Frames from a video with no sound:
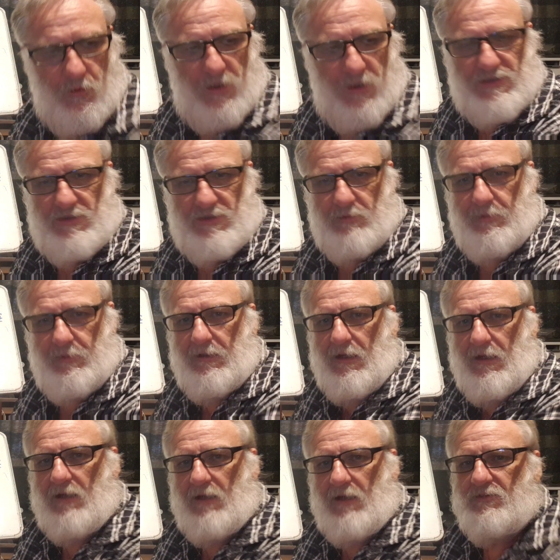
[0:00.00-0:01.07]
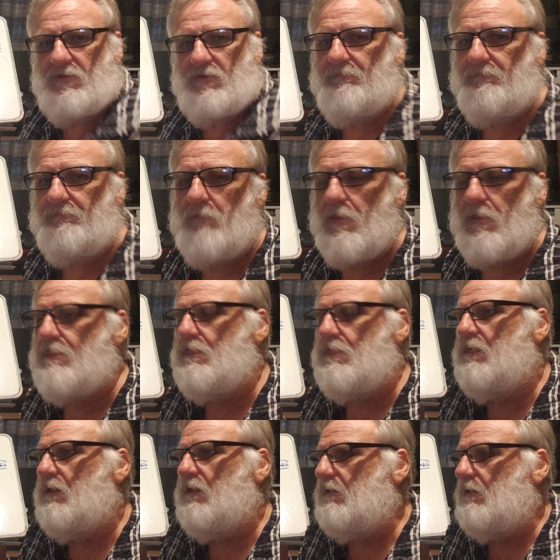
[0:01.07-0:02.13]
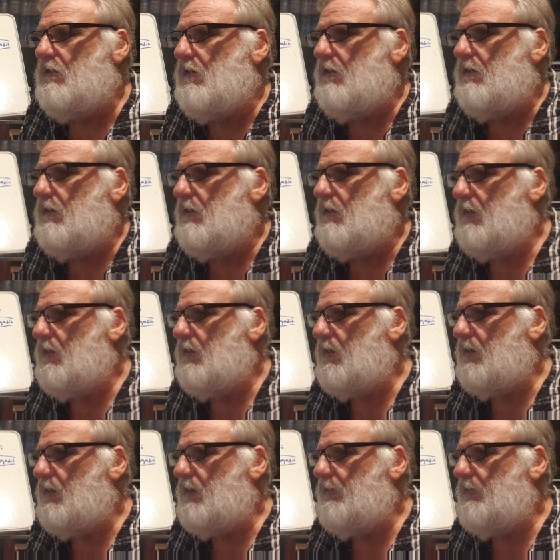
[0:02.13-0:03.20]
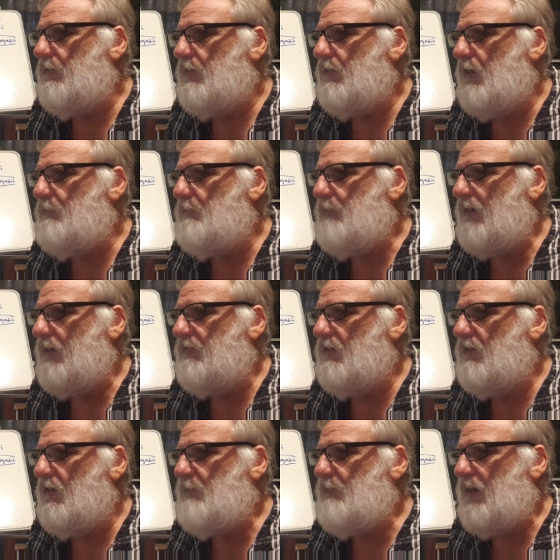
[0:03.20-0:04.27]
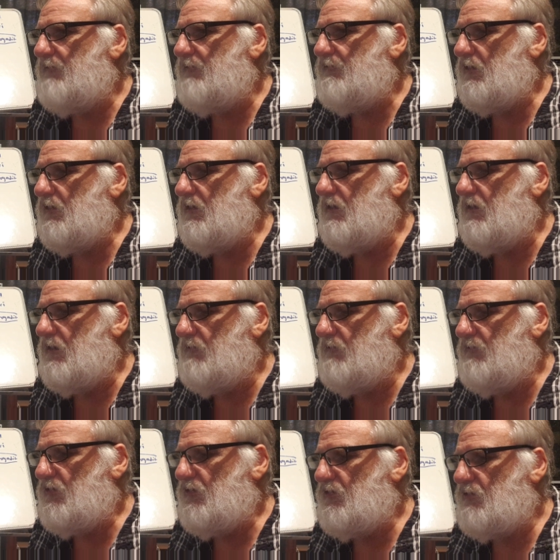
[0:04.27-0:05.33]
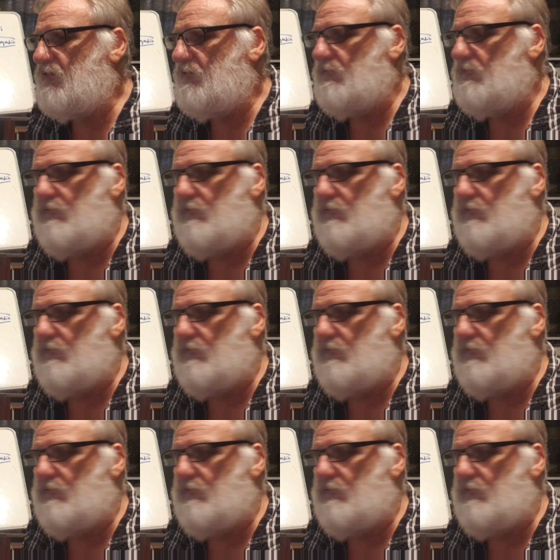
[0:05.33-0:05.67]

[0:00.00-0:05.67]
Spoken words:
questions are being asked about the validity of this,